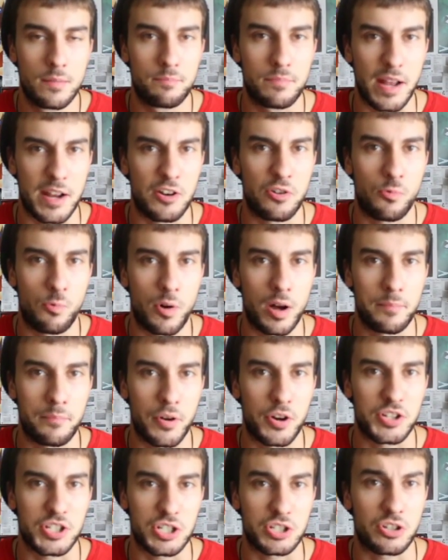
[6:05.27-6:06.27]
But I know one
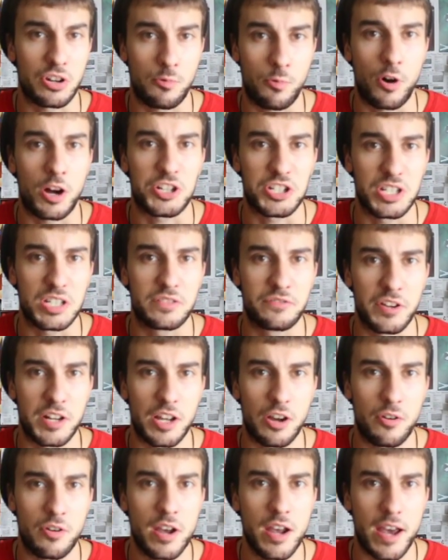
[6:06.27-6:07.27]
person is going to watch this
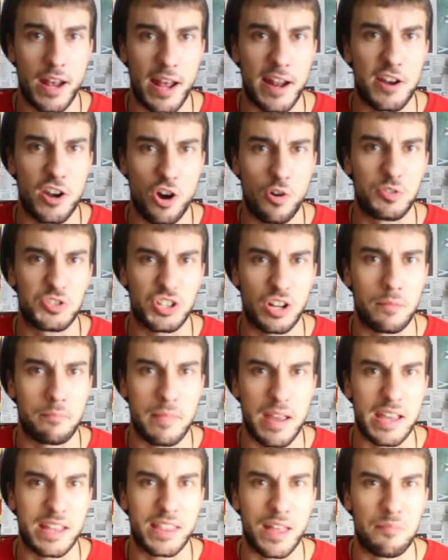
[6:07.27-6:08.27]
video, and I know it's going to
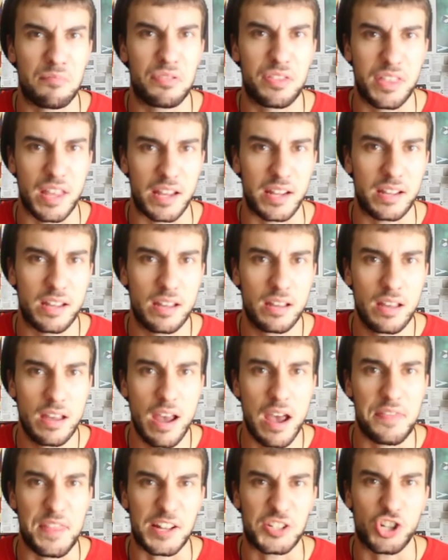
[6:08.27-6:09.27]
make them think.
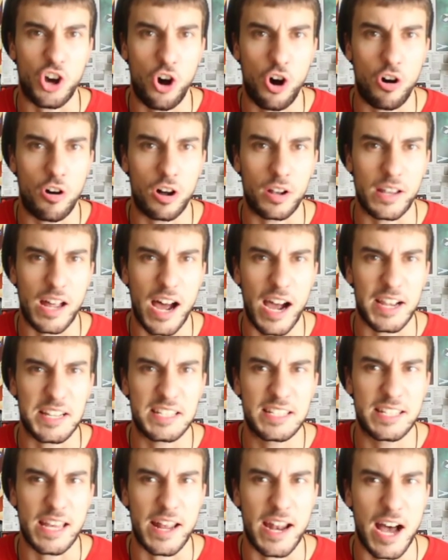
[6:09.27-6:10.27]
And that's all I
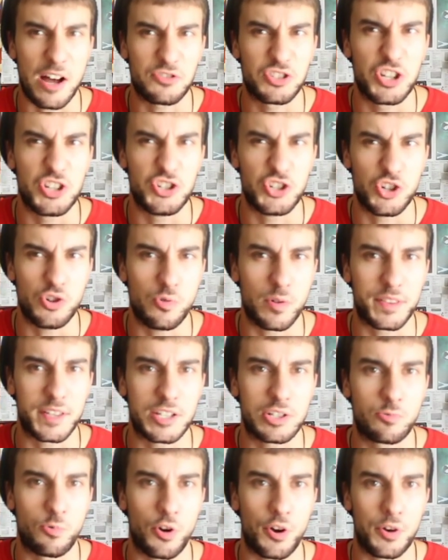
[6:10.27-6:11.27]
set out to do in
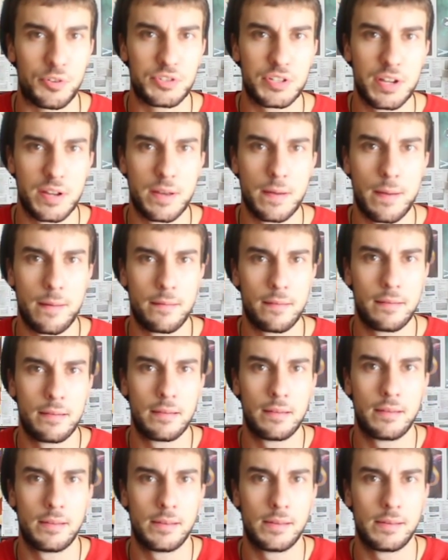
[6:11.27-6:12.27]
this world.
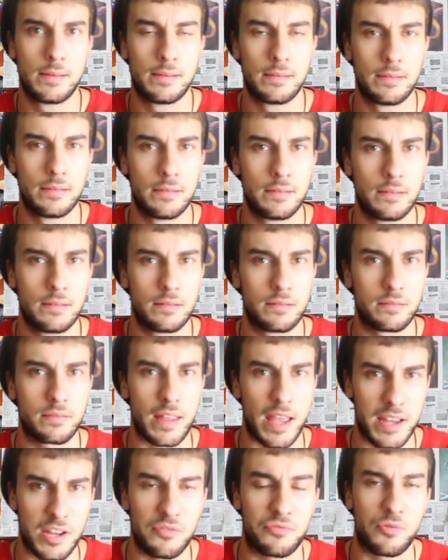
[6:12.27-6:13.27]

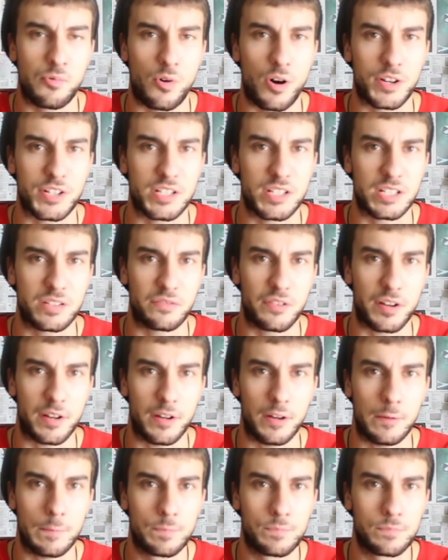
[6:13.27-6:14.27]
Thank you for watching this
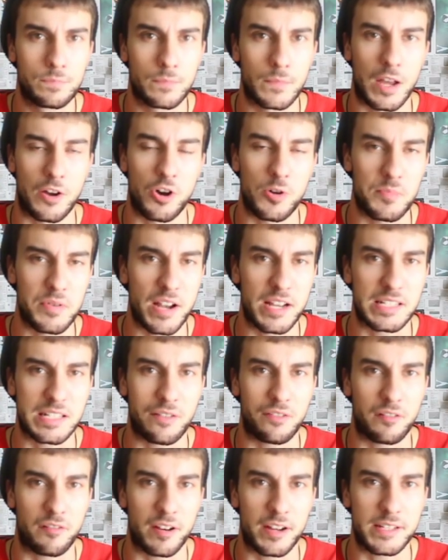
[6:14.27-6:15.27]
video. I hope you guys
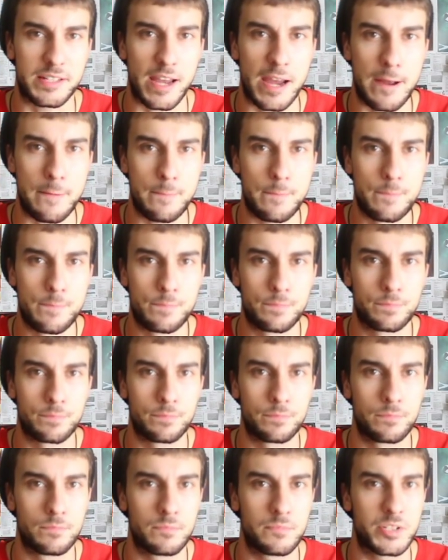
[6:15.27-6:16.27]
have a great day.
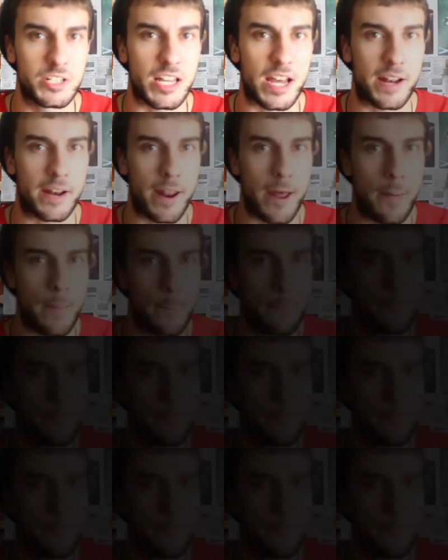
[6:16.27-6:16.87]
Signing out.